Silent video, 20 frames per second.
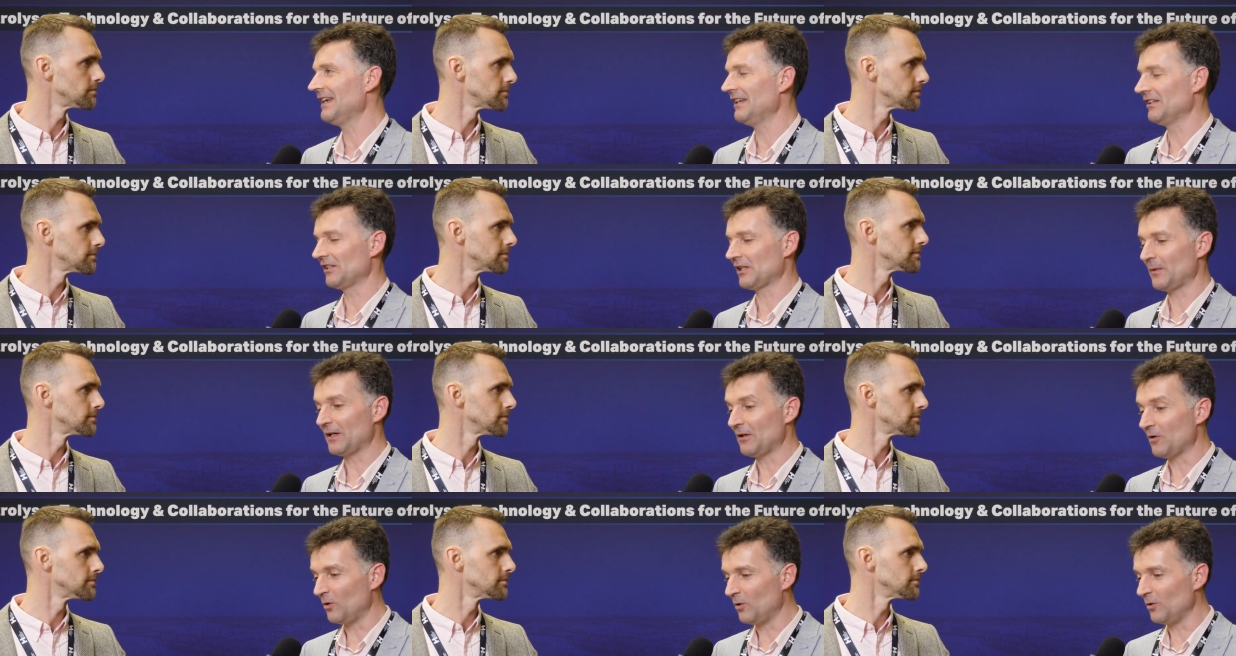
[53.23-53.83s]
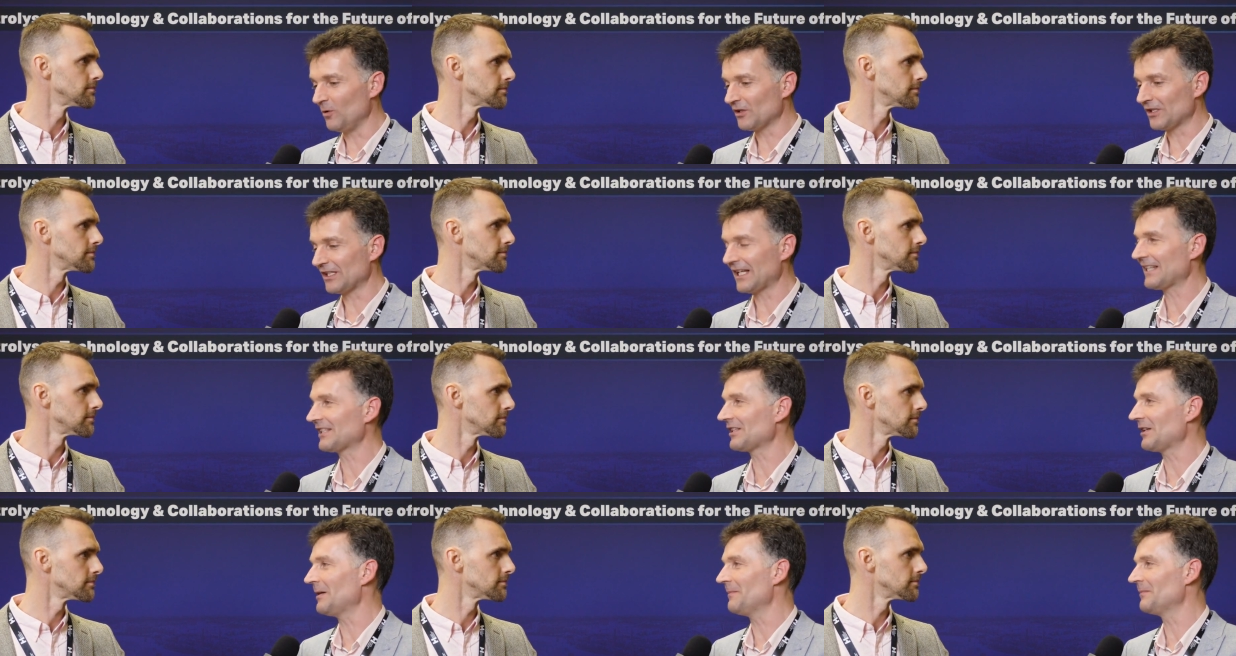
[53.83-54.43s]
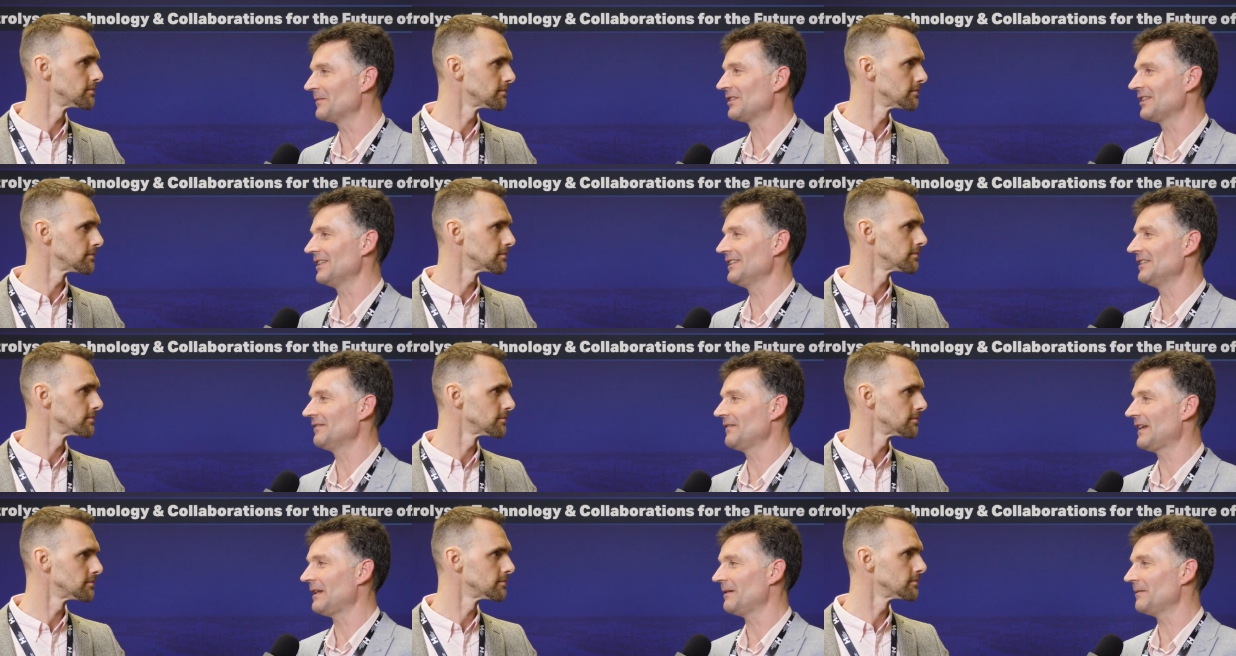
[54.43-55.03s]
Speaker 1: So we're all set up to
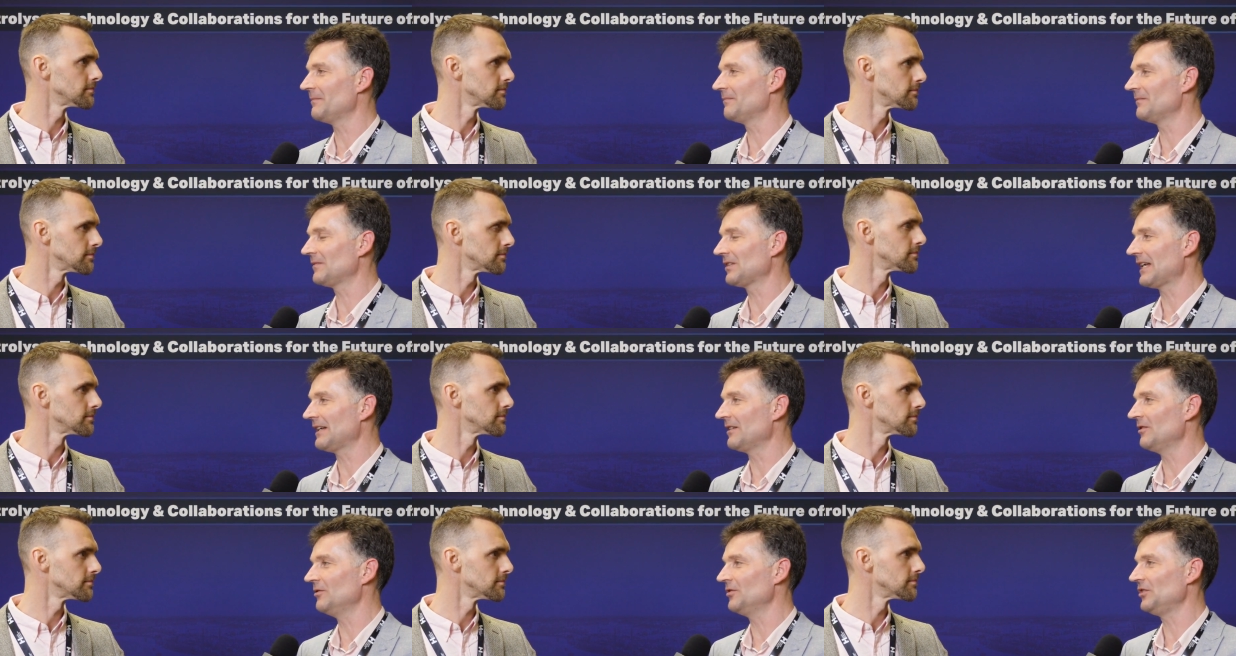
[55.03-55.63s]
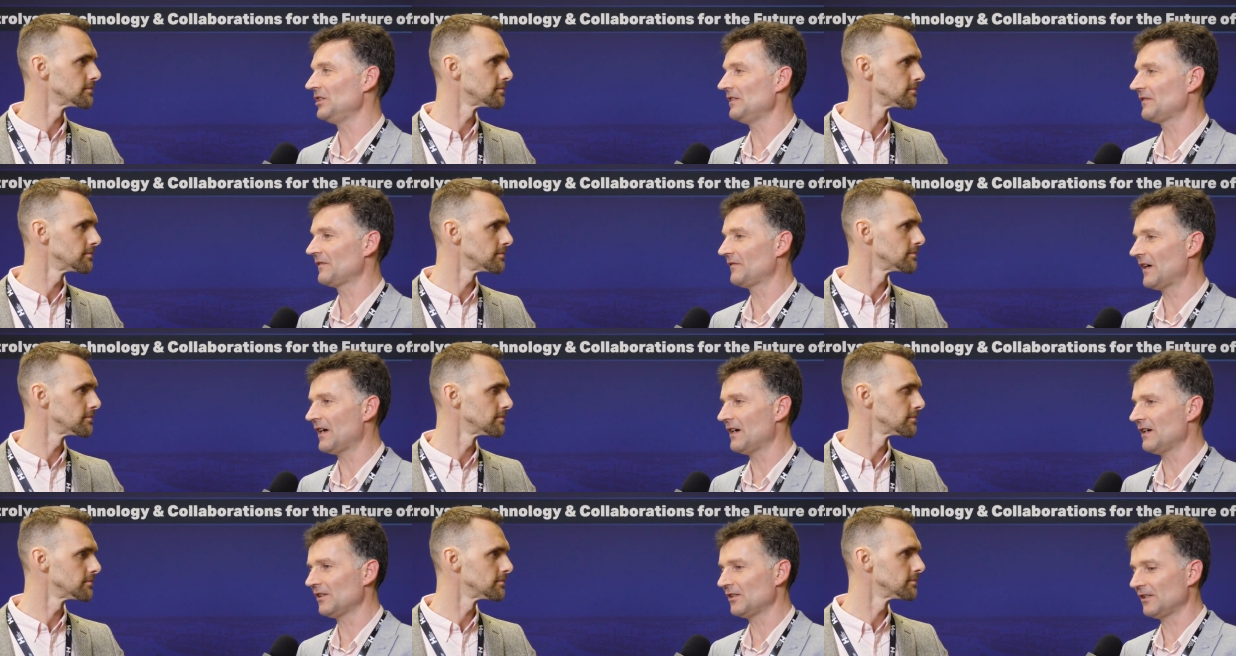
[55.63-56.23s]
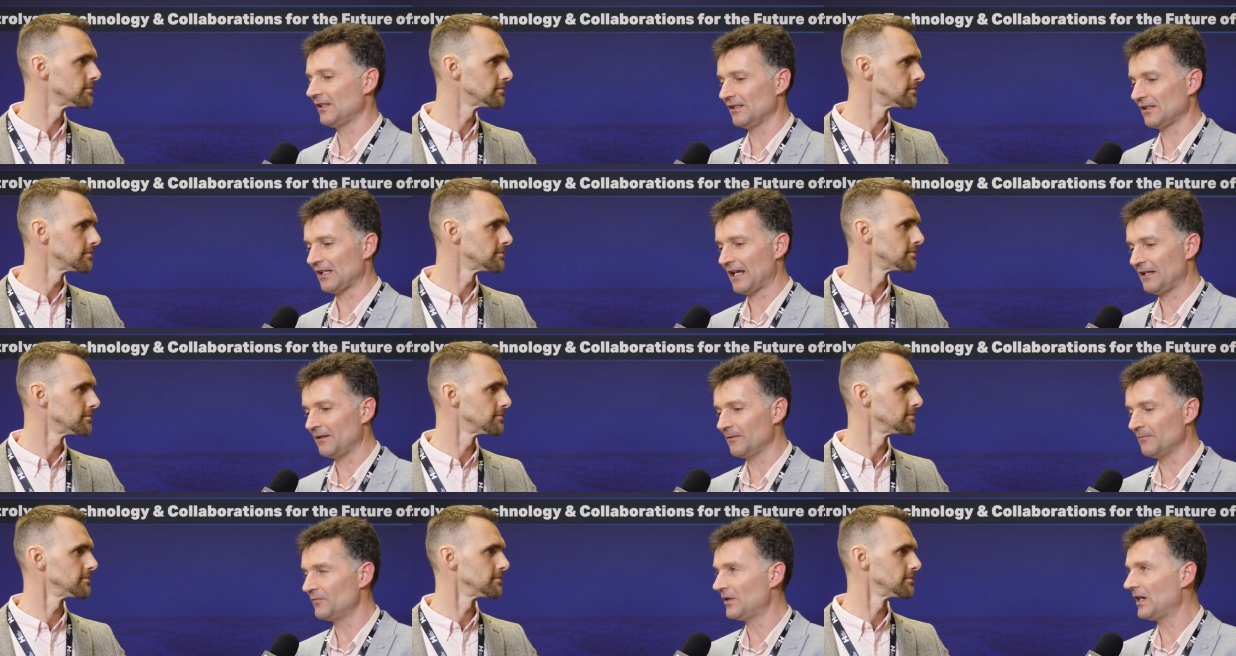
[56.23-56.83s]
develop technologies fast and
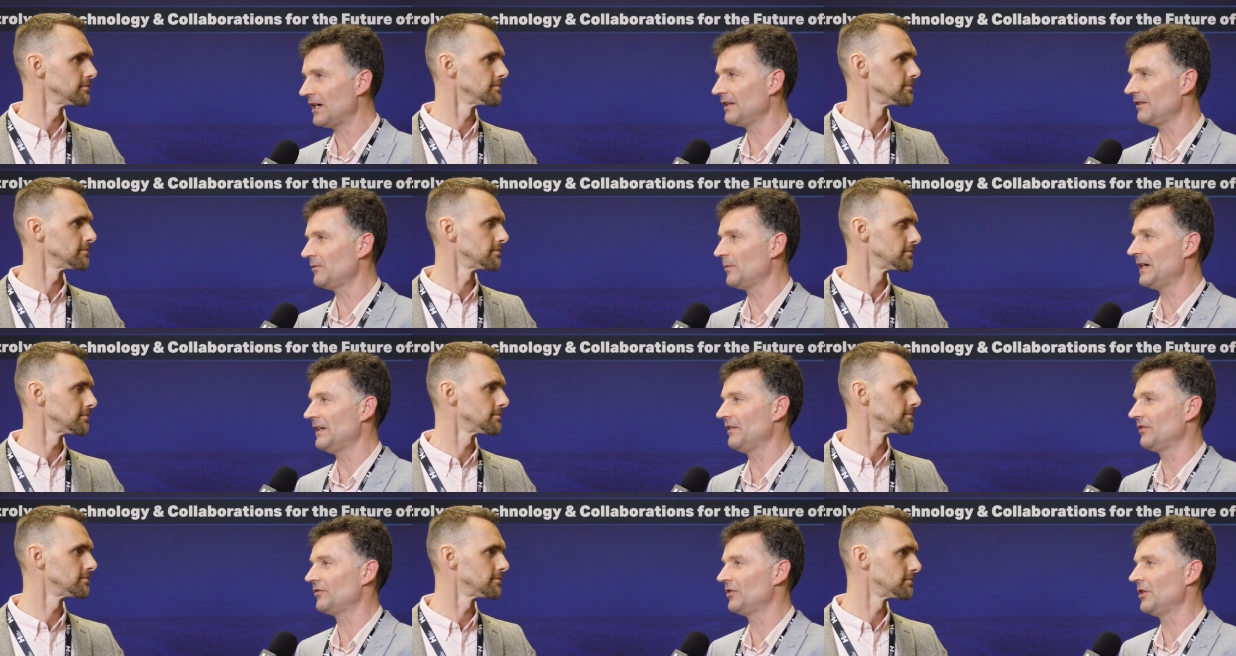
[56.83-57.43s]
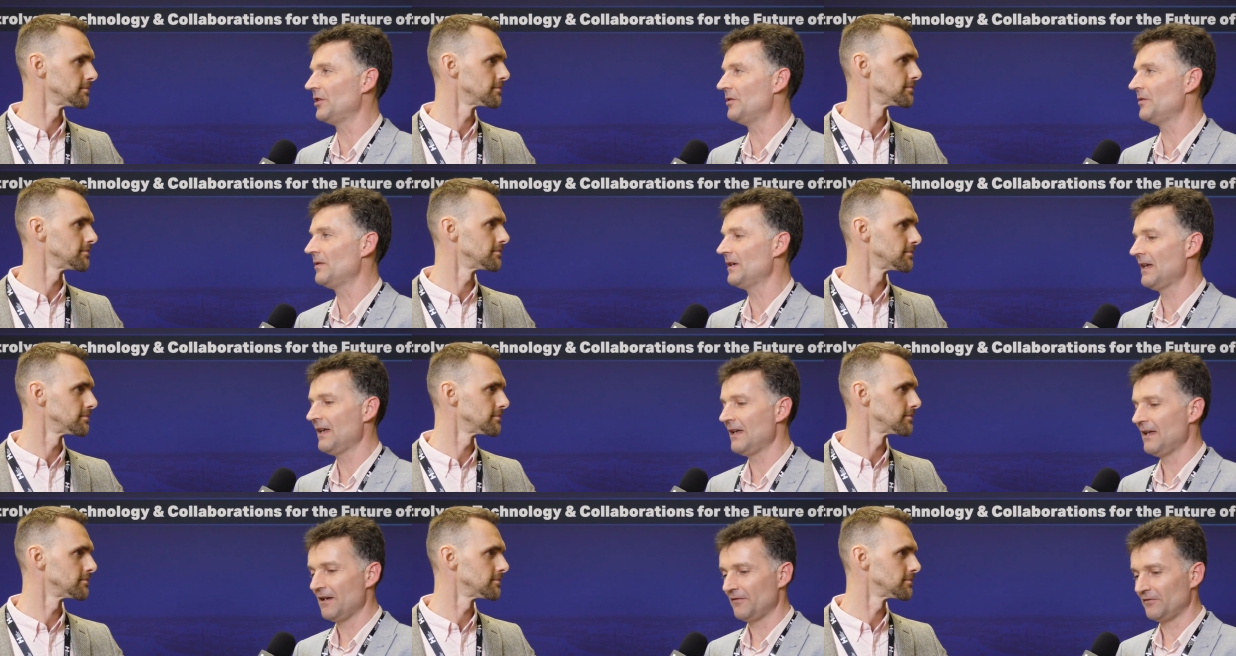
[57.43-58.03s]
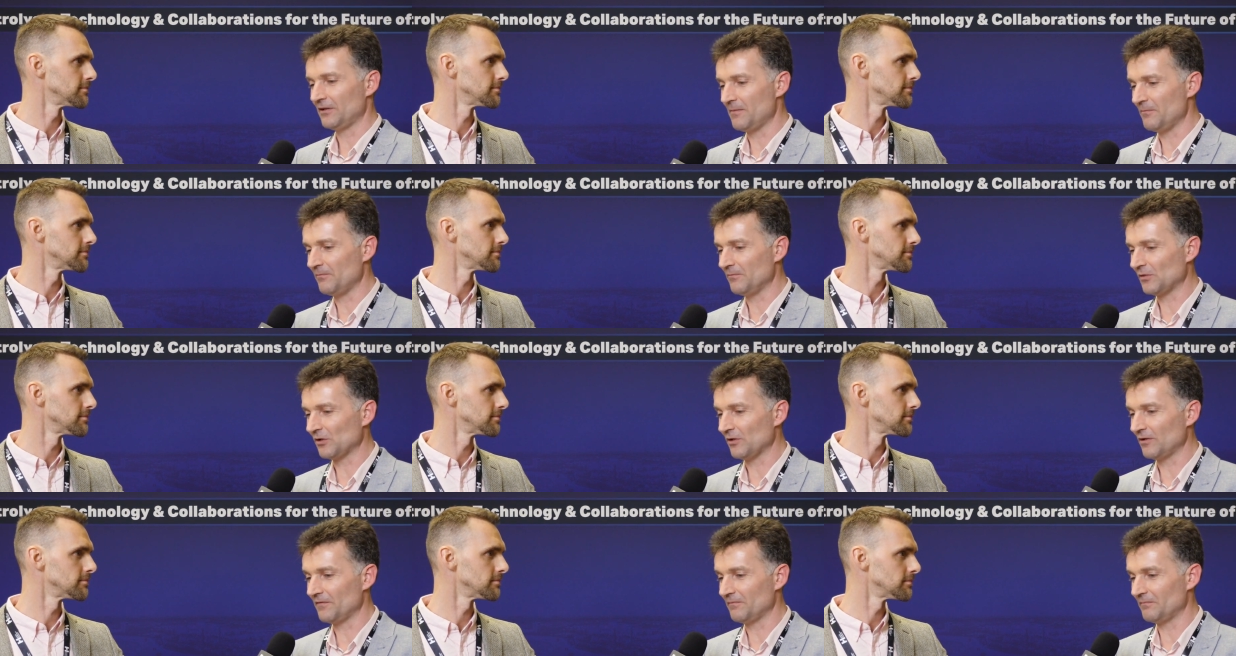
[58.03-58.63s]
take them right the way through from
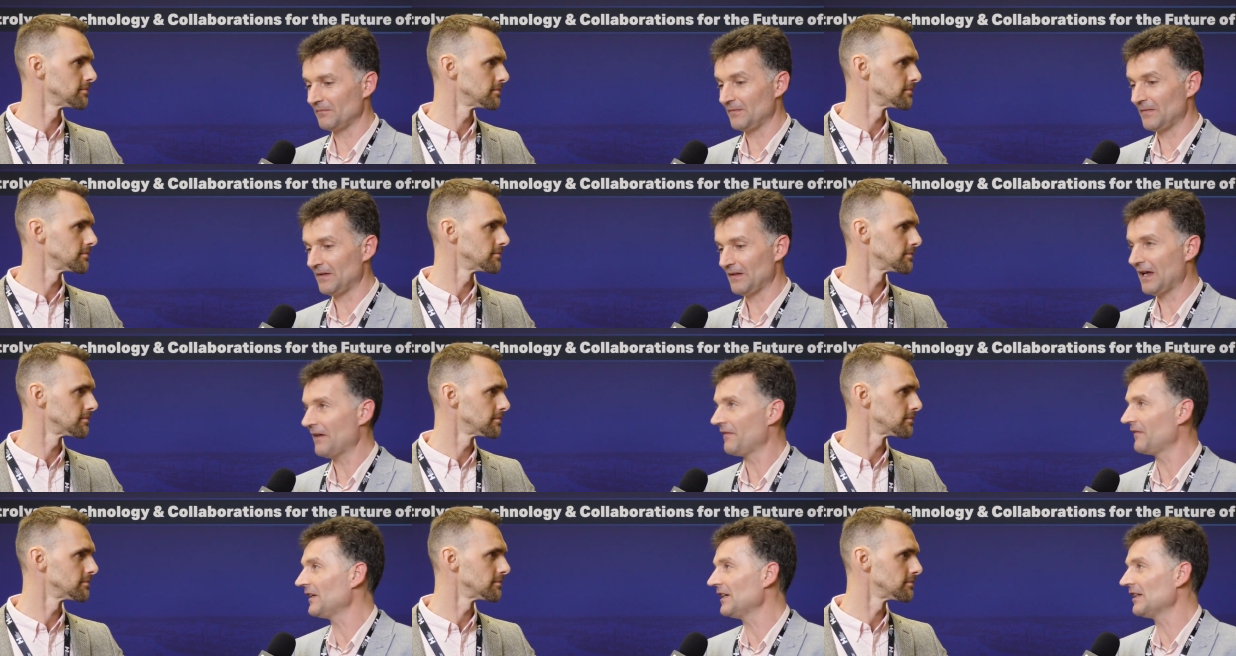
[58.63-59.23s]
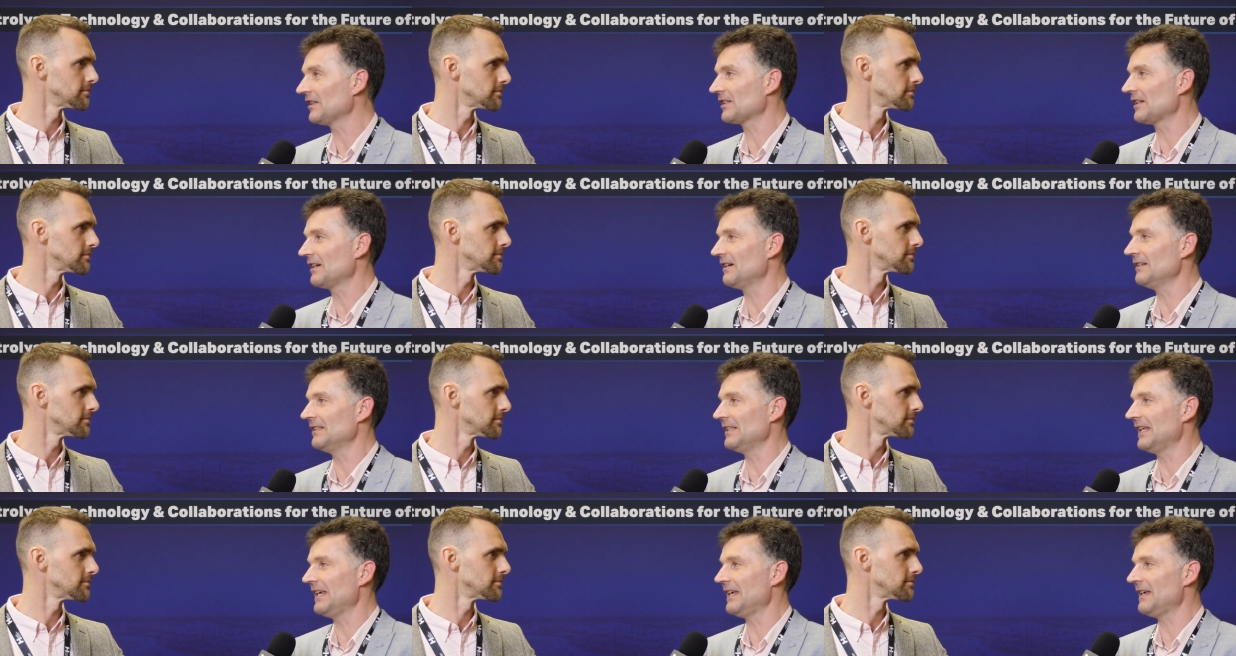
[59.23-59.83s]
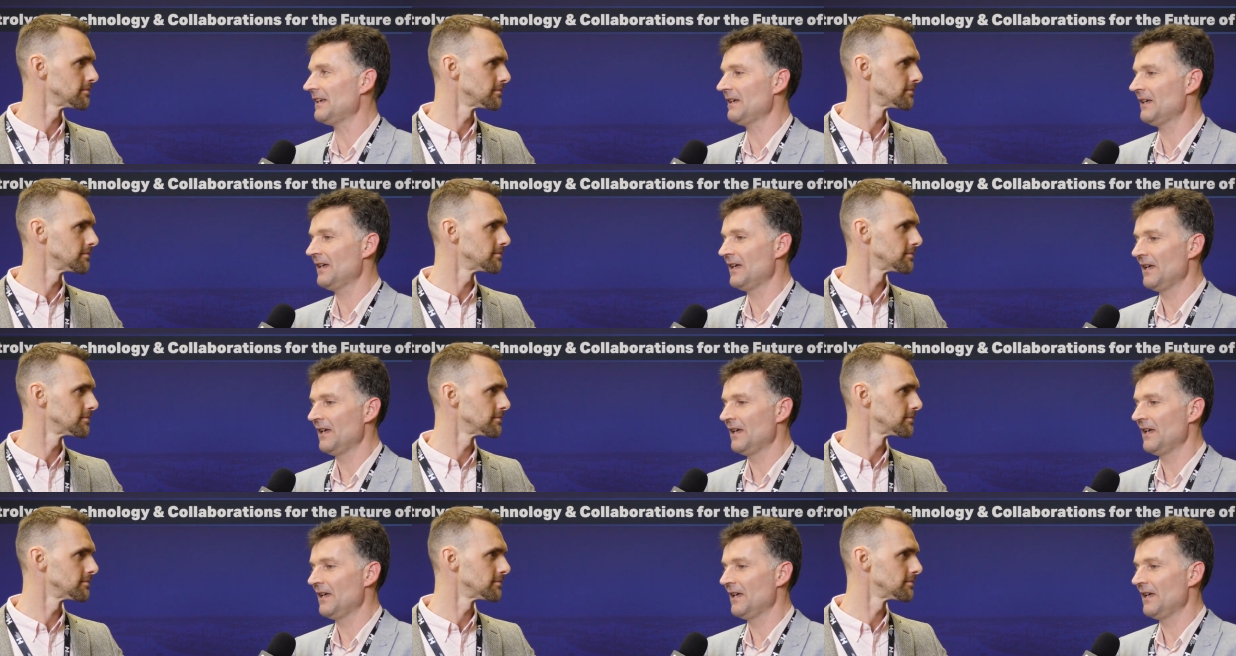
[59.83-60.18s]
sort of a first idea